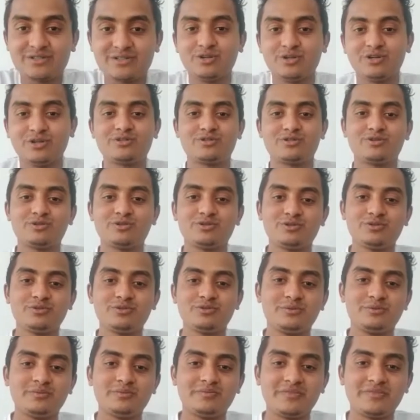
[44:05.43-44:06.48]
Good
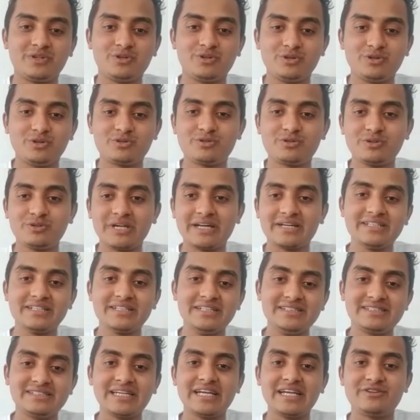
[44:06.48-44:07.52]
to get an
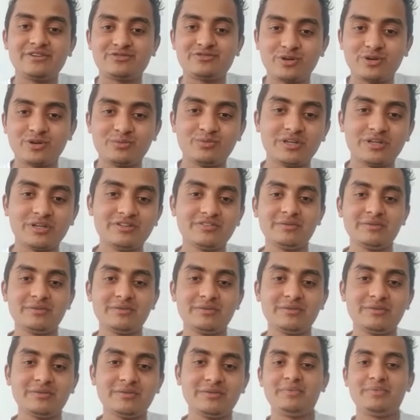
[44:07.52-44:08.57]
insight from one of the
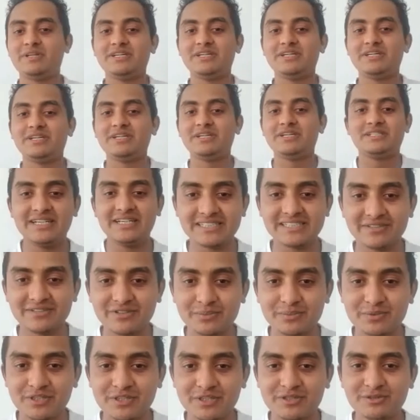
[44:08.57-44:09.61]
best players India
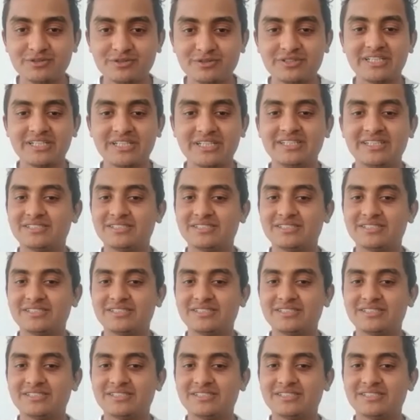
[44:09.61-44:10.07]
has ever produced,